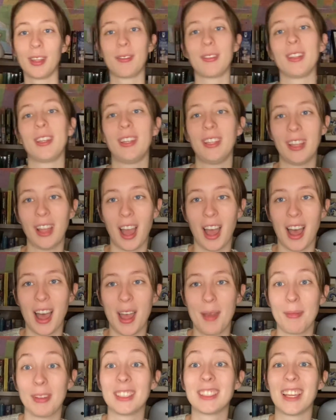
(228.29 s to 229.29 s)
really
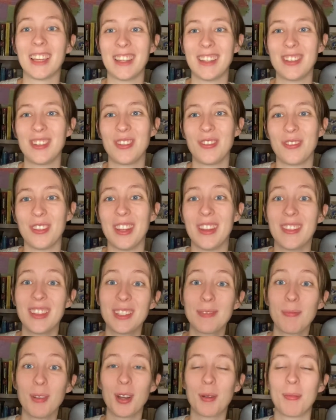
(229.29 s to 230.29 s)
am excited to read this
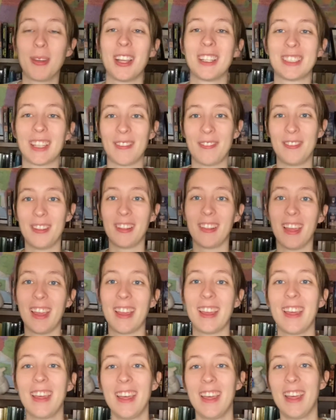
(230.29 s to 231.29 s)
book because I feel
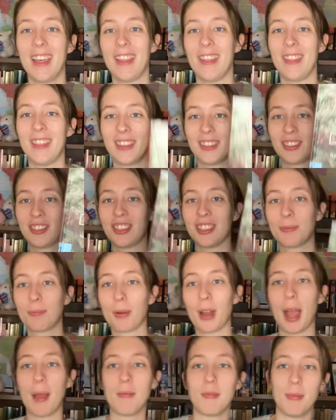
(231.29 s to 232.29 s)
like this just
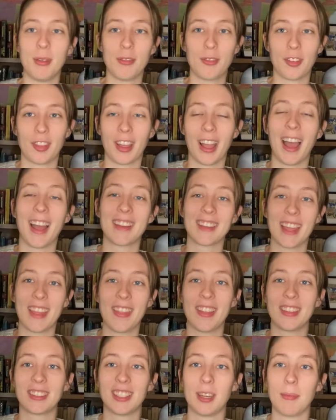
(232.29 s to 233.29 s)
primed me for the content
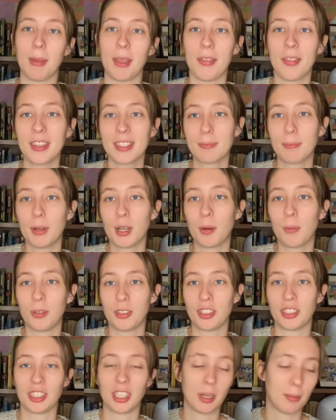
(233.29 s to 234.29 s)
that's going to be in this book, which
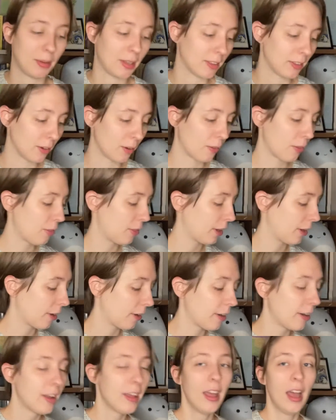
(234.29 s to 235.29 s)
is going to be a little
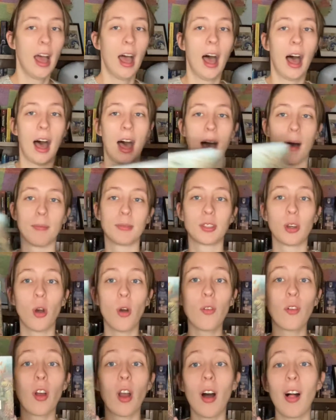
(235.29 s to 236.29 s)
thicker. So
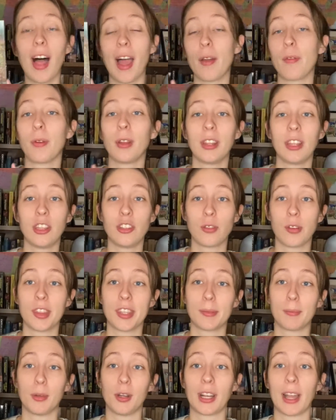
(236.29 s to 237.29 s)
overall, I really enjoyed
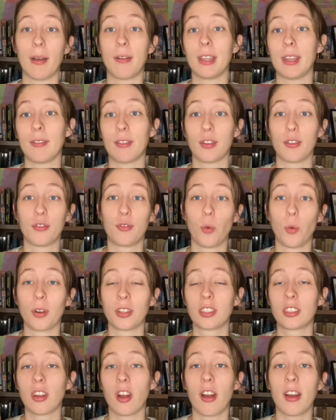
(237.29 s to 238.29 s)
this book. I would give it a
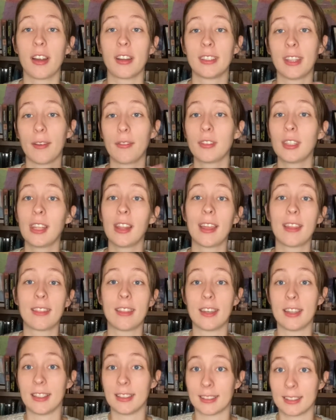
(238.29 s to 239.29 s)
4-star. Definitely, like, the
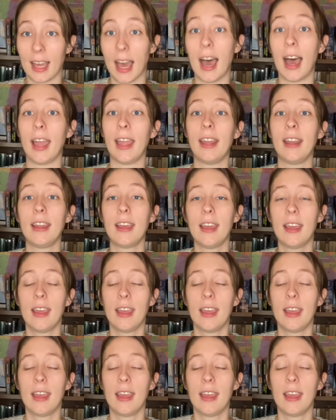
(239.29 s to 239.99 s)
design